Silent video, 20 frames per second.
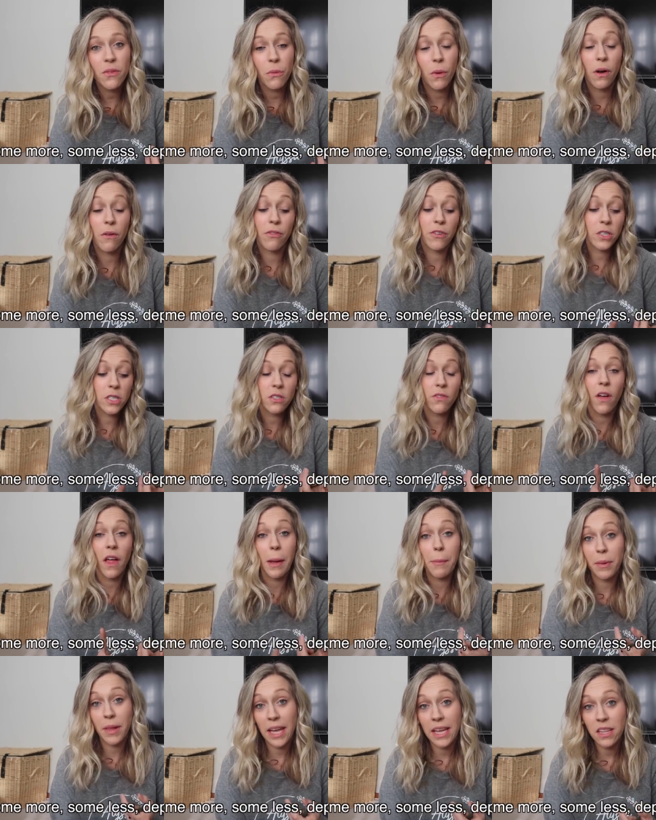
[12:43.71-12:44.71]
Well, first of all,
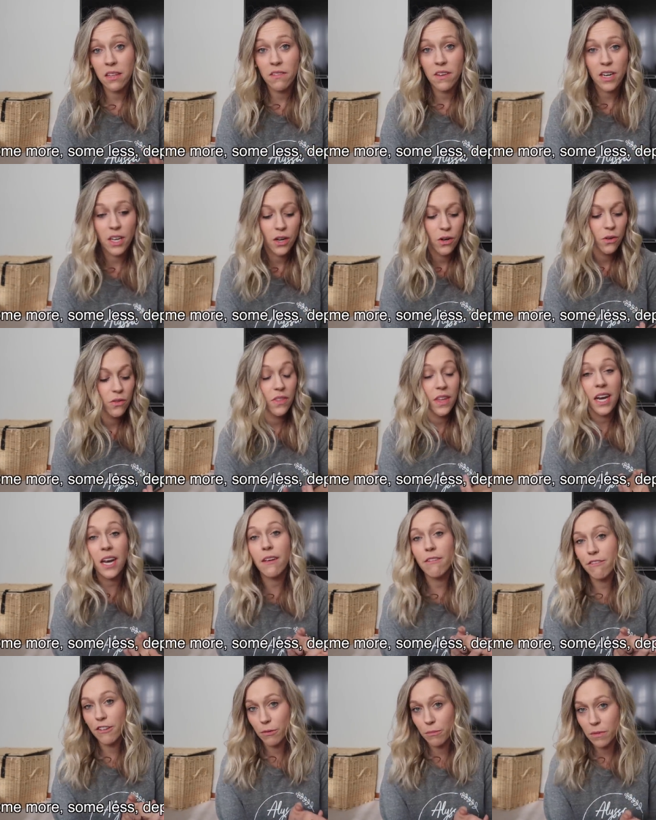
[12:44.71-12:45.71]
I plan the video, then
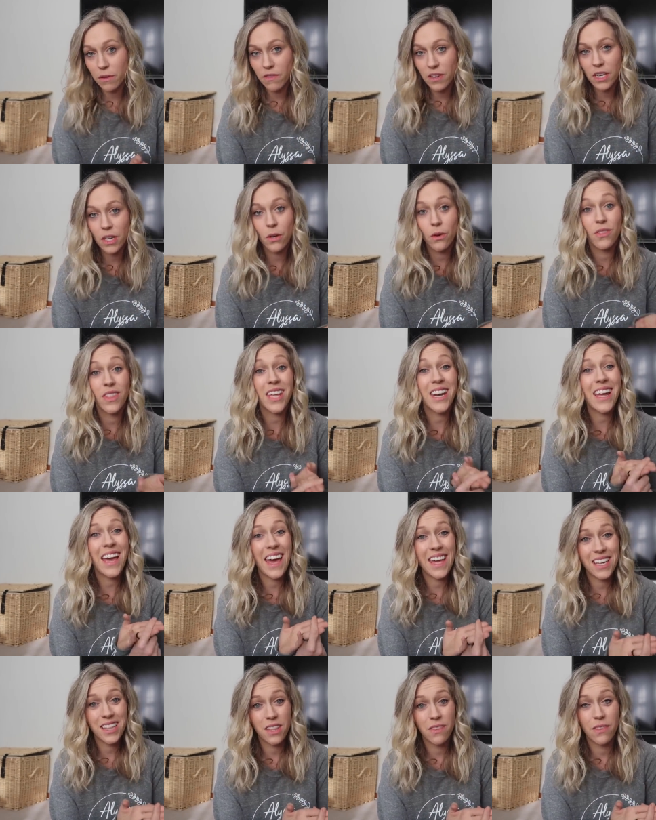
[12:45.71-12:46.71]
I film the video, then I
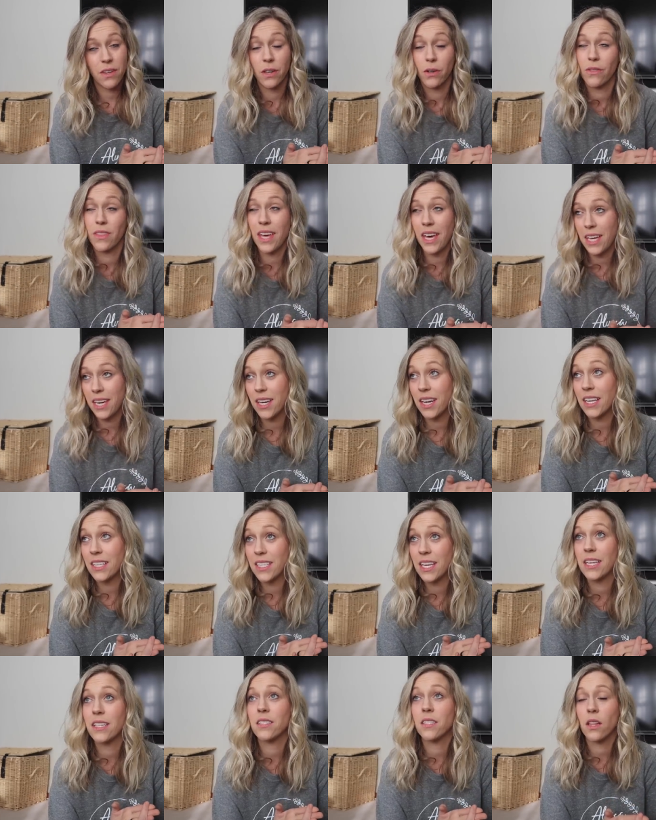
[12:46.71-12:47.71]
edit the video. The editing
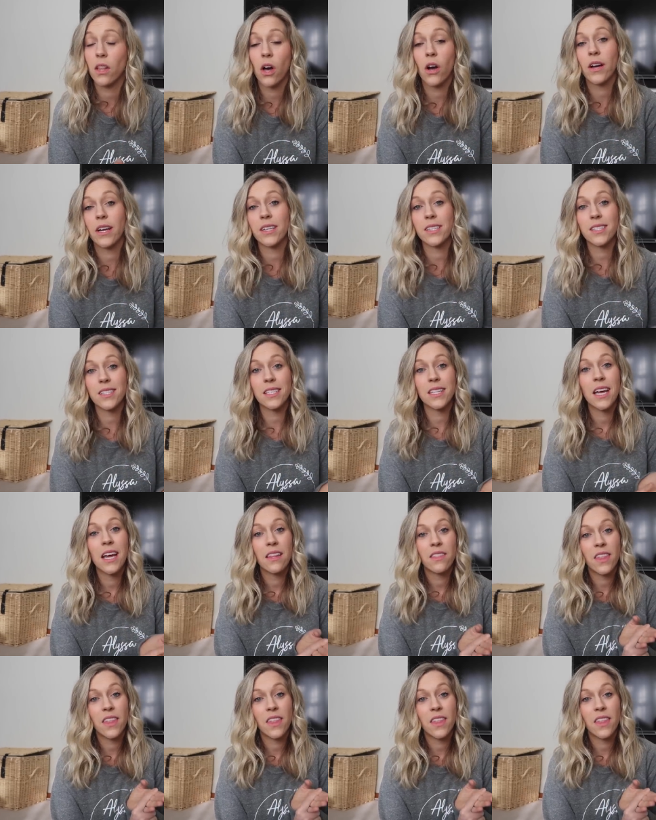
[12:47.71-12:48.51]
takes the longest.